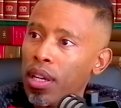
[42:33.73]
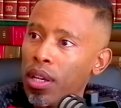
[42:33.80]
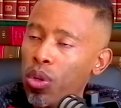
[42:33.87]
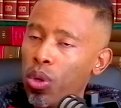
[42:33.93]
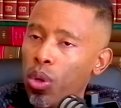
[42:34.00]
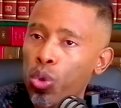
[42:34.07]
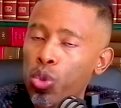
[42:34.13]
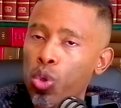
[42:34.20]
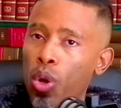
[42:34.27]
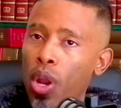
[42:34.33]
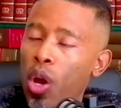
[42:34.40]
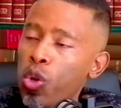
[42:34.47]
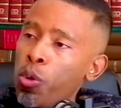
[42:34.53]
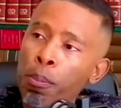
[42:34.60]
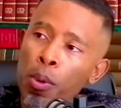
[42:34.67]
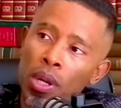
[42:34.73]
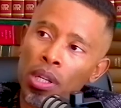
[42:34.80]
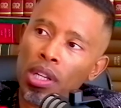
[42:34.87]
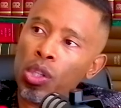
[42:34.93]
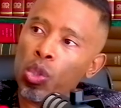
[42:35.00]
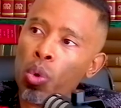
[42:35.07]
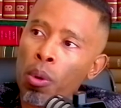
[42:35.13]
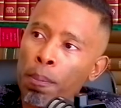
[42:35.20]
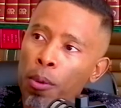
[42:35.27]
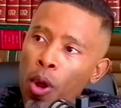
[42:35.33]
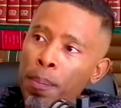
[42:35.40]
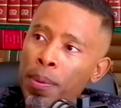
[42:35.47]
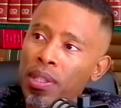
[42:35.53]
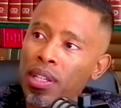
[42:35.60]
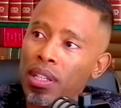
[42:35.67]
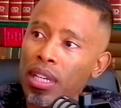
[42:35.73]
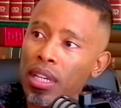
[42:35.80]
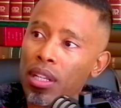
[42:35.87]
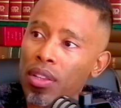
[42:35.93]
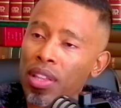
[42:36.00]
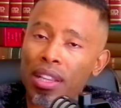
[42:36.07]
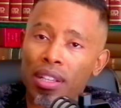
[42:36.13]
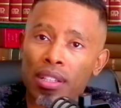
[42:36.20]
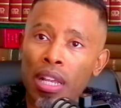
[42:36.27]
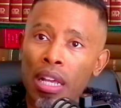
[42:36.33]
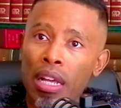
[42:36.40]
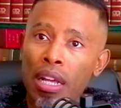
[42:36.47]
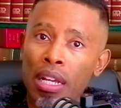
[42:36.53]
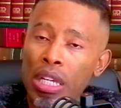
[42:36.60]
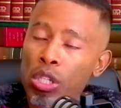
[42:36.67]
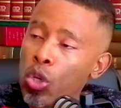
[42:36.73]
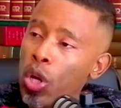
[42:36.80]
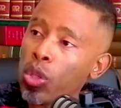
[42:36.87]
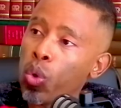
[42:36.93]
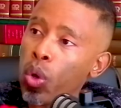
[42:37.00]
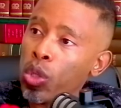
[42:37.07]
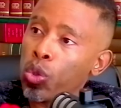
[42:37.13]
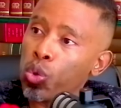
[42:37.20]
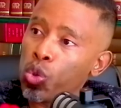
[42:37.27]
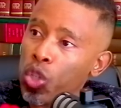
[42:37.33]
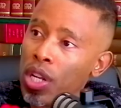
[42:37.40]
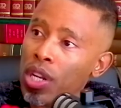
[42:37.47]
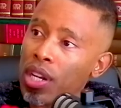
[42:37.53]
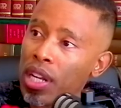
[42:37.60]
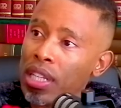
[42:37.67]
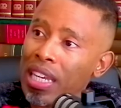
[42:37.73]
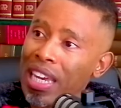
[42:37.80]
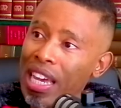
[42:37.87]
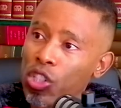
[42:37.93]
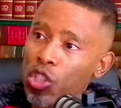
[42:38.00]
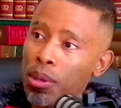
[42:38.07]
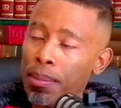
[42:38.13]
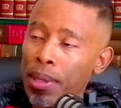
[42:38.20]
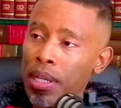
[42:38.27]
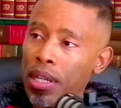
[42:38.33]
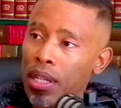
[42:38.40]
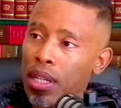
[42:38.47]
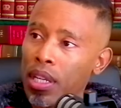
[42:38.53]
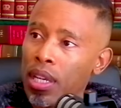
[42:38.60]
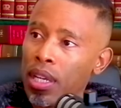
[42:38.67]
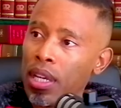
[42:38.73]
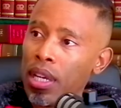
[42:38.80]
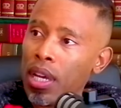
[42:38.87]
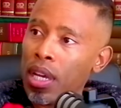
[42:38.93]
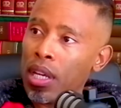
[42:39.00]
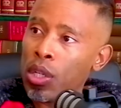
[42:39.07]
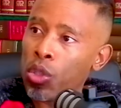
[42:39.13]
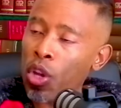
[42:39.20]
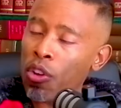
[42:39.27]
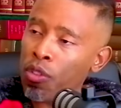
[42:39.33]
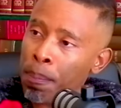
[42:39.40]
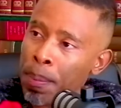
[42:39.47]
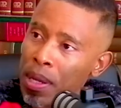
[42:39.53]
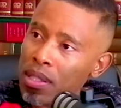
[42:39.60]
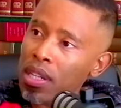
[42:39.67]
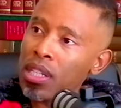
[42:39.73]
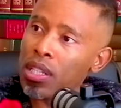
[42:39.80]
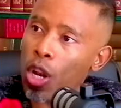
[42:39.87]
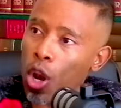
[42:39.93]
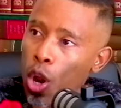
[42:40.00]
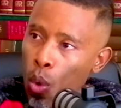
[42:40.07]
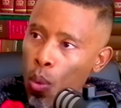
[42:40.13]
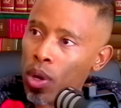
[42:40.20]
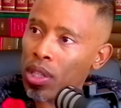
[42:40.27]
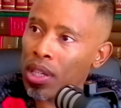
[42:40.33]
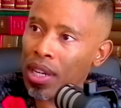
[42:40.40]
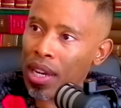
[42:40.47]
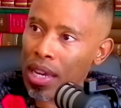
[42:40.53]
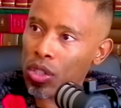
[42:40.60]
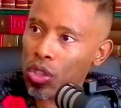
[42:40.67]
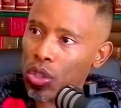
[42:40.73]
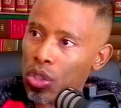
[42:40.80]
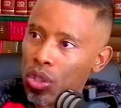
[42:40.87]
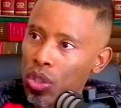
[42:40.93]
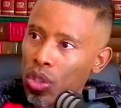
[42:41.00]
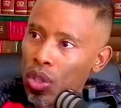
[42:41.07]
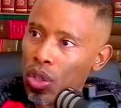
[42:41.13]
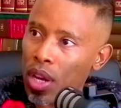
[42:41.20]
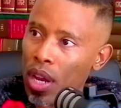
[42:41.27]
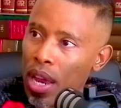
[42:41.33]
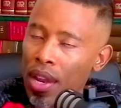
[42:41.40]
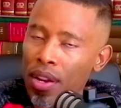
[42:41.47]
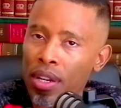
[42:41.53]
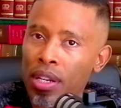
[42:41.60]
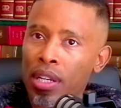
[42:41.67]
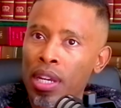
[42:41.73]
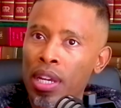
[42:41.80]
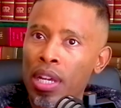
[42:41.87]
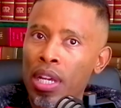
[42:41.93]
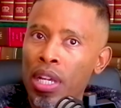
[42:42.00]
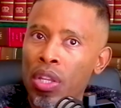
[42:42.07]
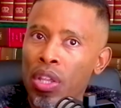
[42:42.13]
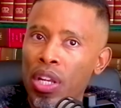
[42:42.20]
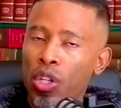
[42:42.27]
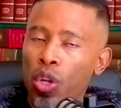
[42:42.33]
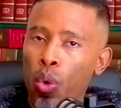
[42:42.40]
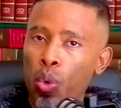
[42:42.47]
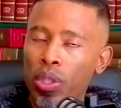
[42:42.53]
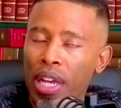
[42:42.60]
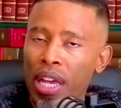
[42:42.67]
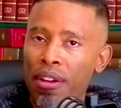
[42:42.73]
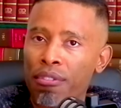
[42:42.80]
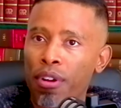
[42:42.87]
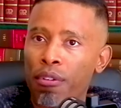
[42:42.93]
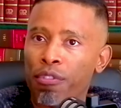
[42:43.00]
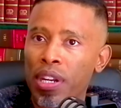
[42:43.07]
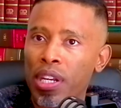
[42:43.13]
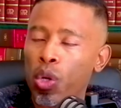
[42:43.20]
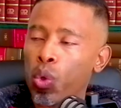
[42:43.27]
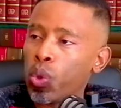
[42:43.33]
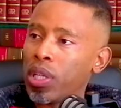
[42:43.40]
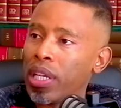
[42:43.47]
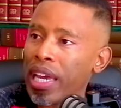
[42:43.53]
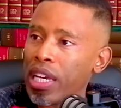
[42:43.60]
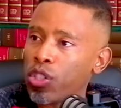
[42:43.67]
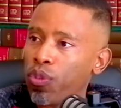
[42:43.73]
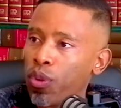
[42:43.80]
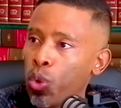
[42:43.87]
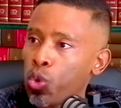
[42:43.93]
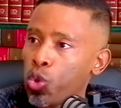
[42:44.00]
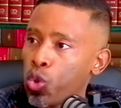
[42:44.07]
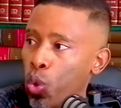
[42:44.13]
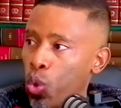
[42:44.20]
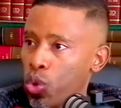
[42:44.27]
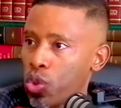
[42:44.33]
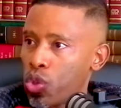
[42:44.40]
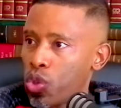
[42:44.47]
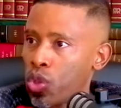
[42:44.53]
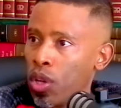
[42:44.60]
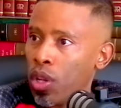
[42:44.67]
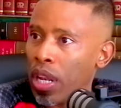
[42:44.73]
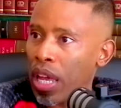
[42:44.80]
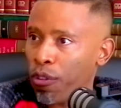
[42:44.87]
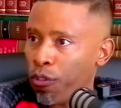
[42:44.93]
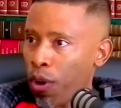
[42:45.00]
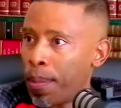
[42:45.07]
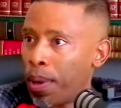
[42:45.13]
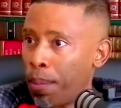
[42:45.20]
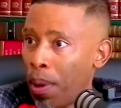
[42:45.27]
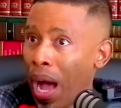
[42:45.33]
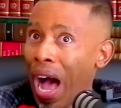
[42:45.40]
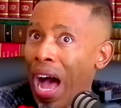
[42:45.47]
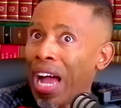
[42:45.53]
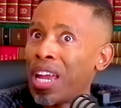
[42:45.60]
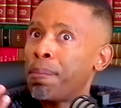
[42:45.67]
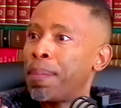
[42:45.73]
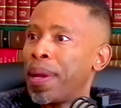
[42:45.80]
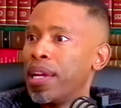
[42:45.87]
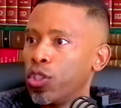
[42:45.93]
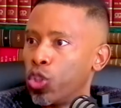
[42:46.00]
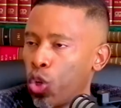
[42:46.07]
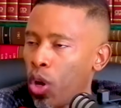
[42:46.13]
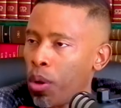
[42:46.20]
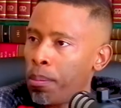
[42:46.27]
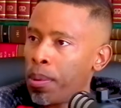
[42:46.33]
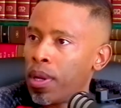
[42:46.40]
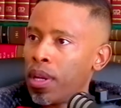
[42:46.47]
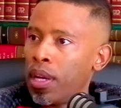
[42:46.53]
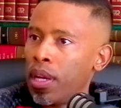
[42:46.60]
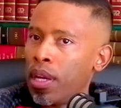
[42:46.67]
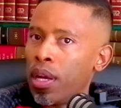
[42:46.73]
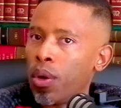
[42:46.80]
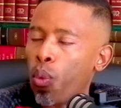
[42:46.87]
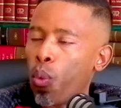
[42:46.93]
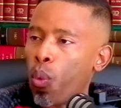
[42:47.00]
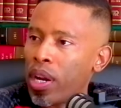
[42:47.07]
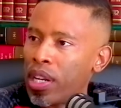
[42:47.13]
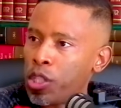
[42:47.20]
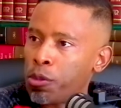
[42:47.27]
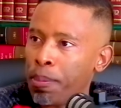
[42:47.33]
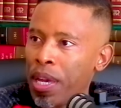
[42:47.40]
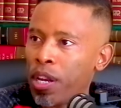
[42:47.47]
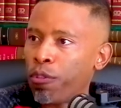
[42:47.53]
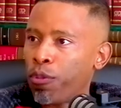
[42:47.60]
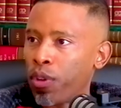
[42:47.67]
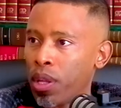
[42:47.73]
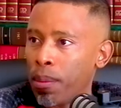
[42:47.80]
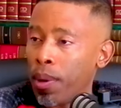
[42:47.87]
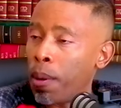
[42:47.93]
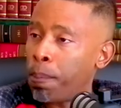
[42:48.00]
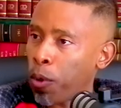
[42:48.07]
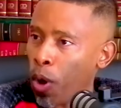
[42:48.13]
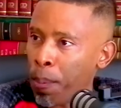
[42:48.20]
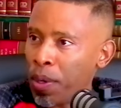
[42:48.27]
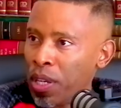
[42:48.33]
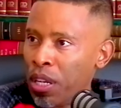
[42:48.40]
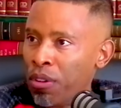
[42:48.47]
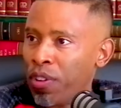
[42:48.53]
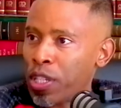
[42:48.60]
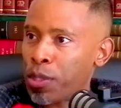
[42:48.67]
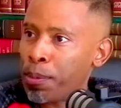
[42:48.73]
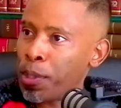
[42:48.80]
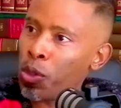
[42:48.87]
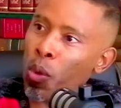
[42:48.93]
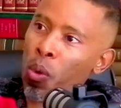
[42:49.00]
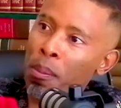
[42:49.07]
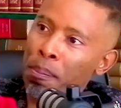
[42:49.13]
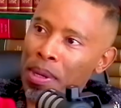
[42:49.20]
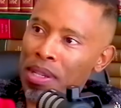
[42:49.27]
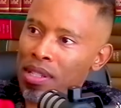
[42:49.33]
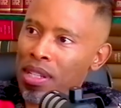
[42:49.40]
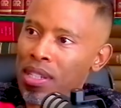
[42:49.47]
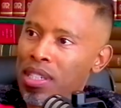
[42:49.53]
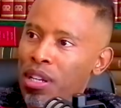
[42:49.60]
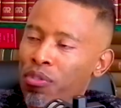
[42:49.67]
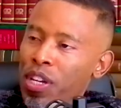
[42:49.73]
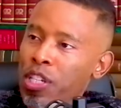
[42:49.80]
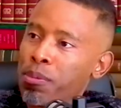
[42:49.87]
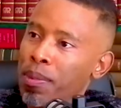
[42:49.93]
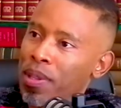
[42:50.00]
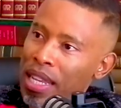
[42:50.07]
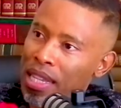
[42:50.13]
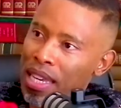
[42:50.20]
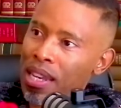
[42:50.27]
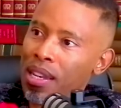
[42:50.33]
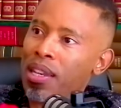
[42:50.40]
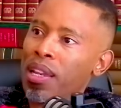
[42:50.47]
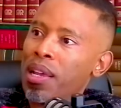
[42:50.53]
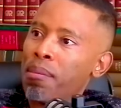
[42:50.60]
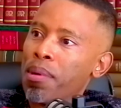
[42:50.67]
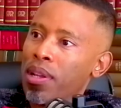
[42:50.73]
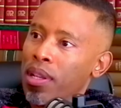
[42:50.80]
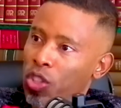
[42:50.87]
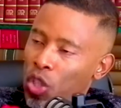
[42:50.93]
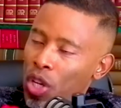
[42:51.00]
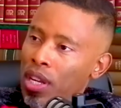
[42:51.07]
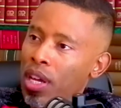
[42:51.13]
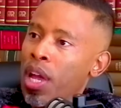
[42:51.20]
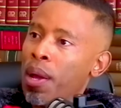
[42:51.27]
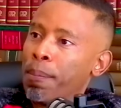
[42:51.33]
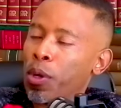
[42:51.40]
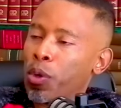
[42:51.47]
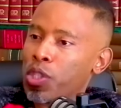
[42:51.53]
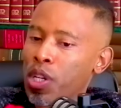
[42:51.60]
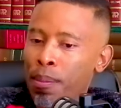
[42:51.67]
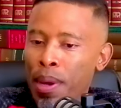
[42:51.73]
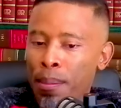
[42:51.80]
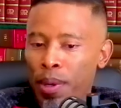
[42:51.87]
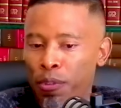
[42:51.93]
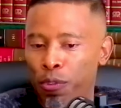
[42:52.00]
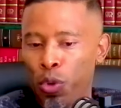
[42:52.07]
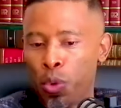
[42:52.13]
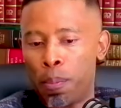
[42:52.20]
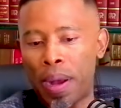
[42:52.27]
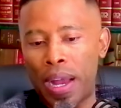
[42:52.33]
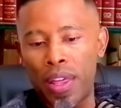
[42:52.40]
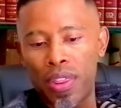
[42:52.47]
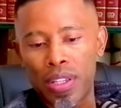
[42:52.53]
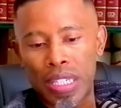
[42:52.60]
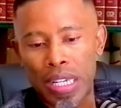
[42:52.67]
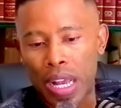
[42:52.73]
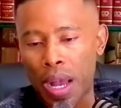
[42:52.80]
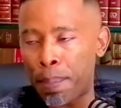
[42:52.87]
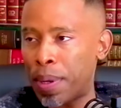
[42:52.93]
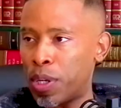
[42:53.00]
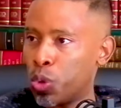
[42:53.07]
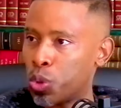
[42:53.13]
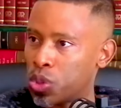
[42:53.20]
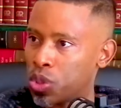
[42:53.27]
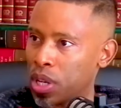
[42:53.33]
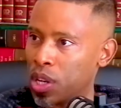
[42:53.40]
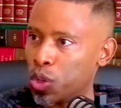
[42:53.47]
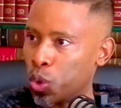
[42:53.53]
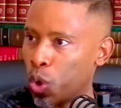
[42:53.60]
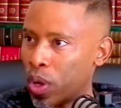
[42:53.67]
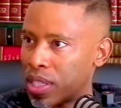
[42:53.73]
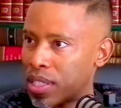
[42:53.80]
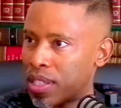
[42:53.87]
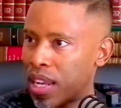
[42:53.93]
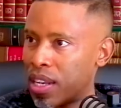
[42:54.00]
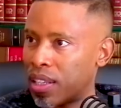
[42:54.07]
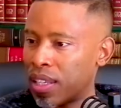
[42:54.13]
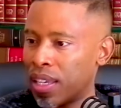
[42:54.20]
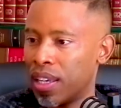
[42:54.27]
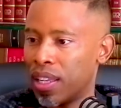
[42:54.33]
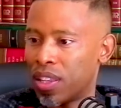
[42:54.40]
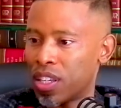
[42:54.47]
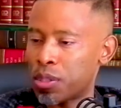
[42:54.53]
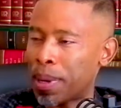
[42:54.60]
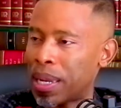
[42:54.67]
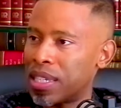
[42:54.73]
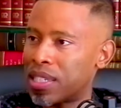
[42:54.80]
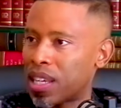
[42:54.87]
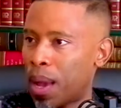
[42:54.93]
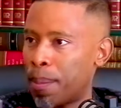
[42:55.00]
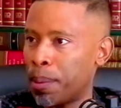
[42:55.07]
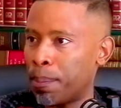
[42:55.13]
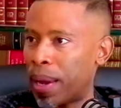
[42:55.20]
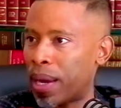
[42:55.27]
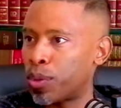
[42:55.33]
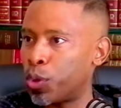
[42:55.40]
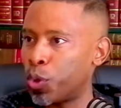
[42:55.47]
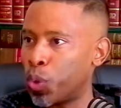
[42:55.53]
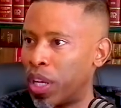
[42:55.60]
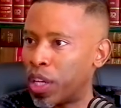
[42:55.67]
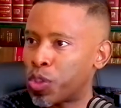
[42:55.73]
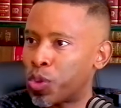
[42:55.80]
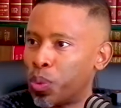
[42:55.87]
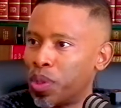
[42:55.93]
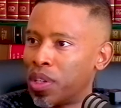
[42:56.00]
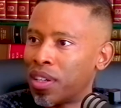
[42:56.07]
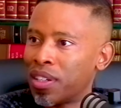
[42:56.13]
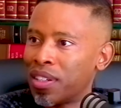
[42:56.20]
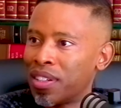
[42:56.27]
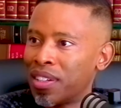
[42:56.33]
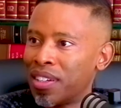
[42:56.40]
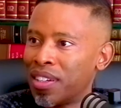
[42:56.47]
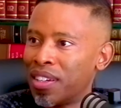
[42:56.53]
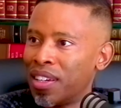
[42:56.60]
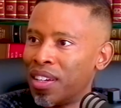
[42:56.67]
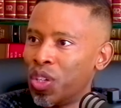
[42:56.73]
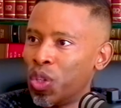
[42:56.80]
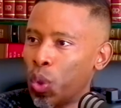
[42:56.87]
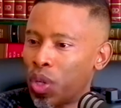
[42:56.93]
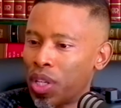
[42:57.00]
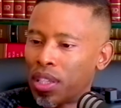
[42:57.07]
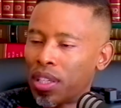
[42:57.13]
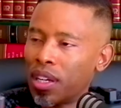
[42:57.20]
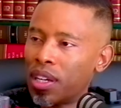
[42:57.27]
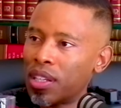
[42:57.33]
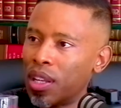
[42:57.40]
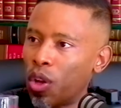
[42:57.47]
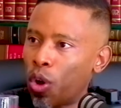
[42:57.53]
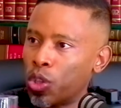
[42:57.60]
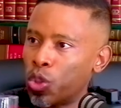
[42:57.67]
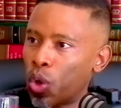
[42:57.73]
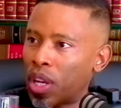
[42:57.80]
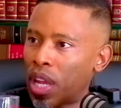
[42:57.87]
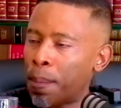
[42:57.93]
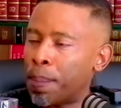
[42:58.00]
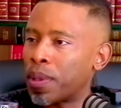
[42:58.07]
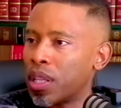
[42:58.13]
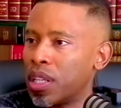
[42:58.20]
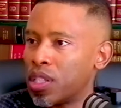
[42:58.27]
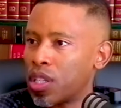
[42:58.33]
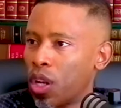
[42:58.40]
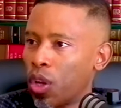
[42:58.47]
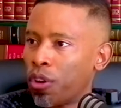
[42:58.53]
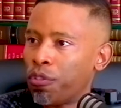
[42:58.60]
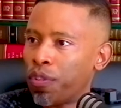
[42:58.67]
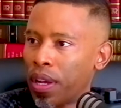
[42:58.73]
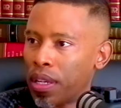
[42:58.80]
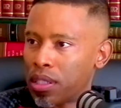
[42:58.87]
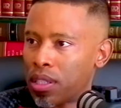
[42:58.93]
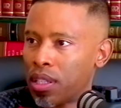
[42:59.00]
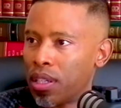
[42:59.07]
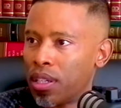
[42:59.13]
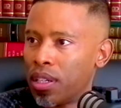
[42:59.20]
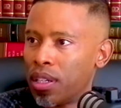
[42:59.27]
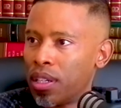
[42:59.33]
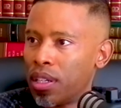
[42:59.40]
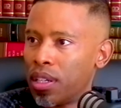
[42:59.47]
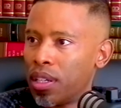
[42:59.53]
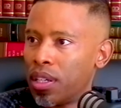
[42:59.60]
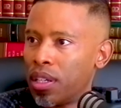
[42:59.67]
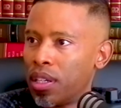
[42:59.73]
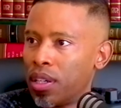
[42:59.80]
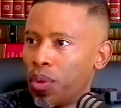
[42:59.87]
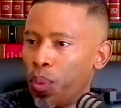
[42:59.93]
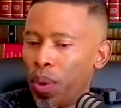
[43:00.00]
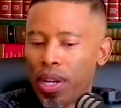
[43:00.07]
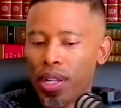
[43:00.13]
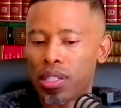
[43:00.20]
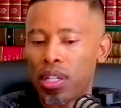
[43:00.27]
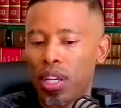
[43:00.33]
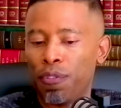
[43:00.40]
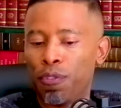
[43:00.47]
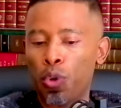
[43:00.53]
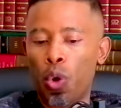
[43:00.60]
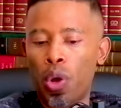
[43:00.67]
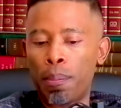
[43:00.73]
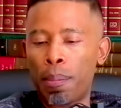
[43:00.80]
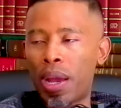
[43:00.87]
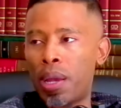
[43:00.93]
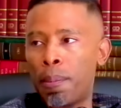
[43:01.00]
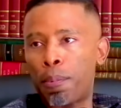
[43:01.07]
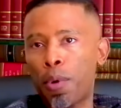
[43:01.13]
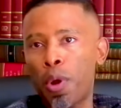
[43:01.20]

You know, so now you put it into a property deal that is not going to generate cash immediately. So if the person is low on cash and they don't have a very good cash flow source, like from a, a high paying job, what is better for them? A property investment or a business investment that can generate? Because remember, if you buy this cup and you, and you go and sell it, this money is coming back to you next week. Yeah. Your return on your capital is a lot faster. Whereas if you go and buy a